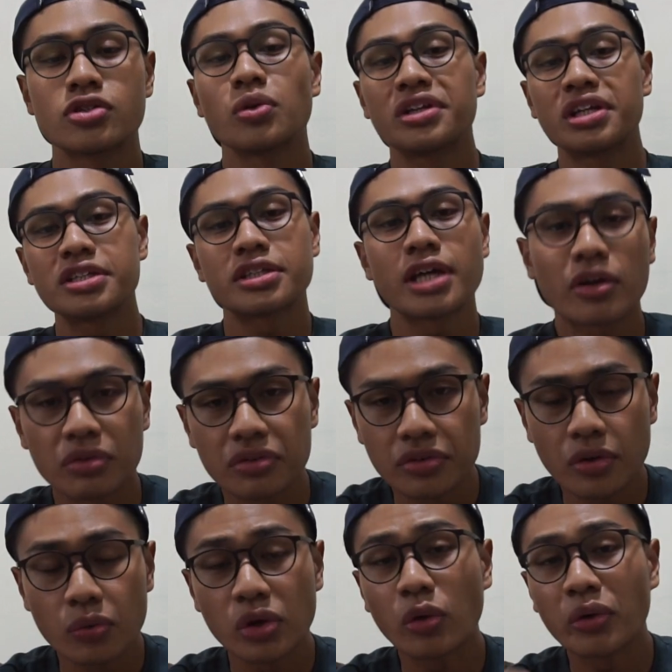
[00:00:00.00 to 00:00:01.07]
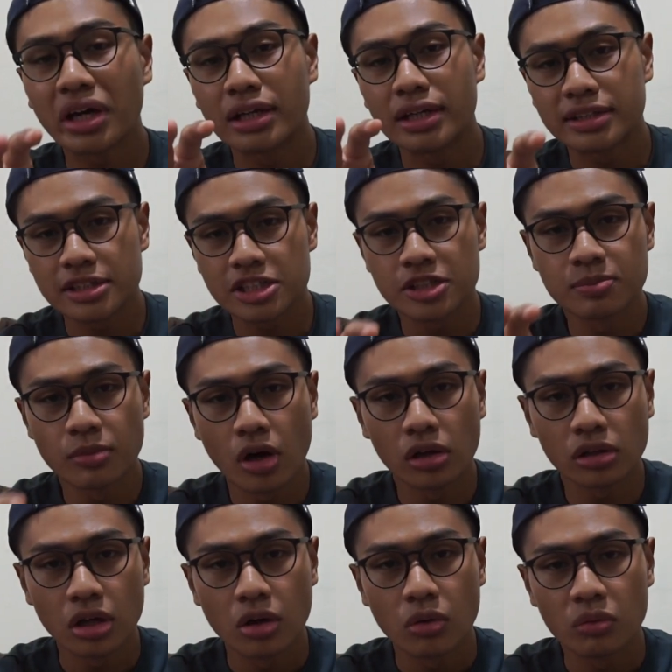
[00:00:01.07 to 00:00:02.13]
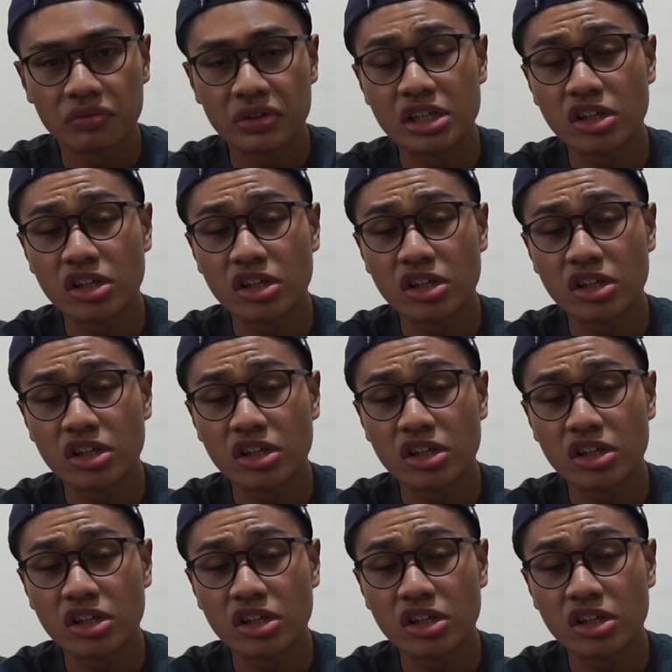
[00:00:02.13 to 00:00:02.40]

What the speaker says: So in this tech review, we're going a little small with the